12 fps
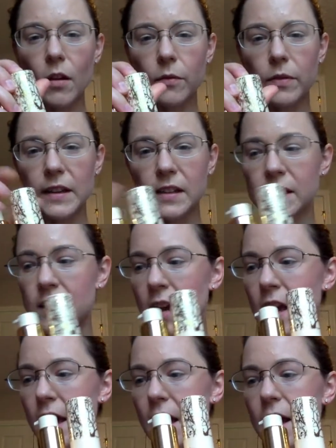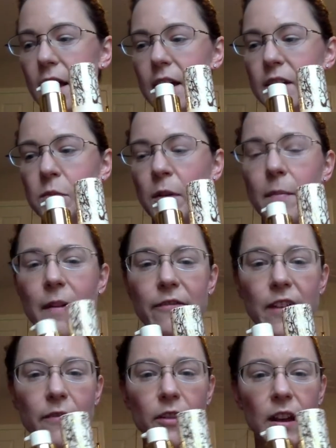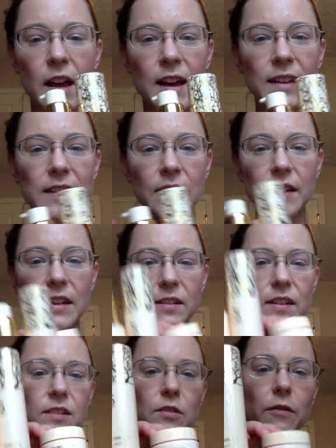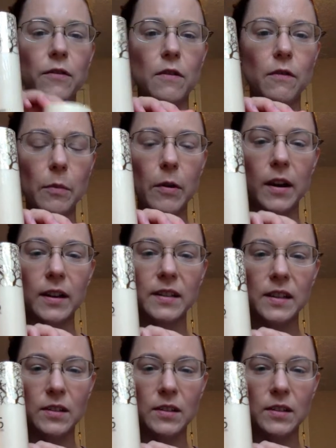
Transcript: This is one of my favorite lines, and these are a few of the products.